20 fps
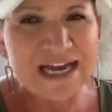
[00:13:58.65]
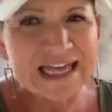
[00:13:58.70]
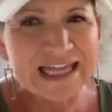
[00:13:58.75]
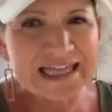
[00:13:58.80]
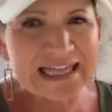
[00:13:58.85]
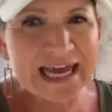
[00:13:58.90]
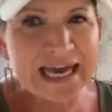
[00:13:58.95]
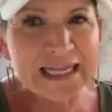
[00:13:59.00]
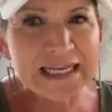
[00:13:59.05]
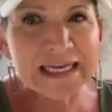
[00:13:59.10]

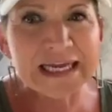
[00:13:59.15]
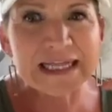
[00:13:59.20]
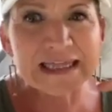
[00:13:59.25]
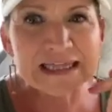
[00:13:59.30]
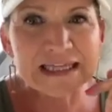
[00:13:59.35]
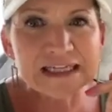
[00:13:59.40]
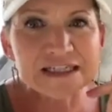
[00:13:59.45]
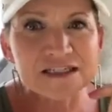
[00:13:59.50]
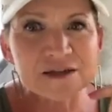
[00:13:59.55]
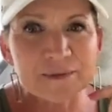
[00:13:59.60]
That, and I
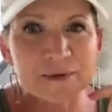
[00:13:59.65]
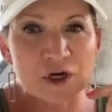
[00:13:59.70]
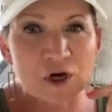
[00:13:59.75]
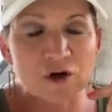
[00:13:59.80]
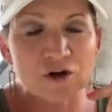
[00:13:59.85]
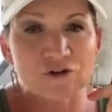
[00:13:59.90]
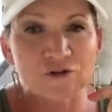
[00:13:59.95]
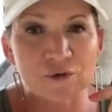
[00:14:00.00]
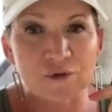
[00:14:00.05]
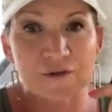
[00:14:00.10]
think, to be
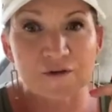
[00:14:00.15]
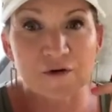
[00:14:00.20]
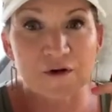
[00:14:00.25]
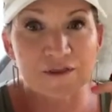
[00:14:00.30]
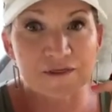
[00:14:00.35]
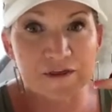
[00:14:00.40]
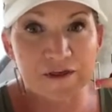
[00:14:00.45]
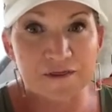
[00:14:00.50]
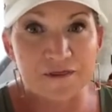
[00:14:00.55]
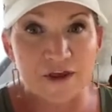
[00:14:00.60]
honest with you, I
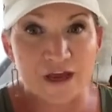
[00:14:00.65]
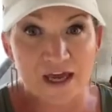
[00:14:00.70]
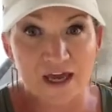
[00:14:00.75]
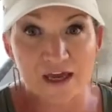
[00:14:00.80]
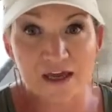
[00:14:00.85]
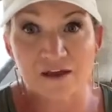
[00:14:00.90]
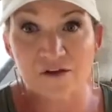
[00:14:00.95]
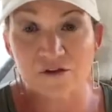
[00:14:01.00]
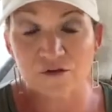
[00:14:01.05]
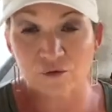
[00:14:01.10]
think the
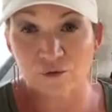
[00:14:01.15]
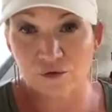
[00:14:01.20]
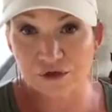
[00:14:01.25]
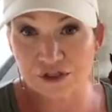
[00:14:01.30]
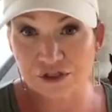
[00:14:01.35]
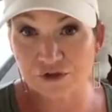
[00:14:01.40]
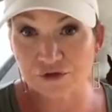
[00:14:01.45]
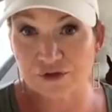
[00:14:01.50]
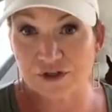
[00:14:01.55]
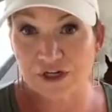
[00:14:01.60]
hay is
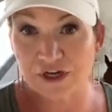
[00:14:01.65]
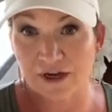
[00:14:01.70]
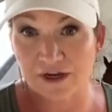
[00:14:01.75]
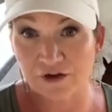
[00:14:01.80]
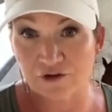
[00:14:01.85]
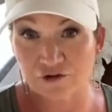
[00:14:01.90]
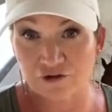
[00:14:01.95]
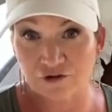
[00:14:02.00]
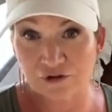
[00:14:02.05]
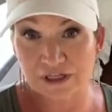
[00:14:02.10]
richer than I
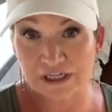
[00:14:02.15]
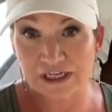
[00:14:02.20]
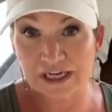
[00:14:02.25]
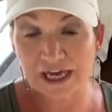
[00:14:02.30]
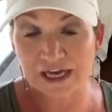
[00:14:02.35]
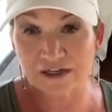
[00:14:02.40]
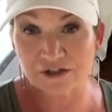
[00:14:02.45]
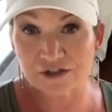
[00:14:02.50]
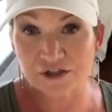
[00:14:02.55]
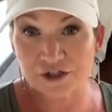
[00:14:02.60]
usually
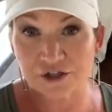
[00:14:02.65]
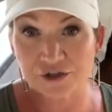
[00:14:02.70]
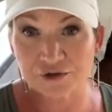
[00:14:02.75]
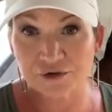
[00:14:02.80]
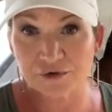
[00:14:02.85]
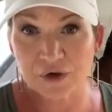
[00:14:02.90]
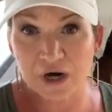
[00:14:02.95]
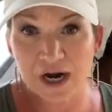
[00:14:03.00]
get too.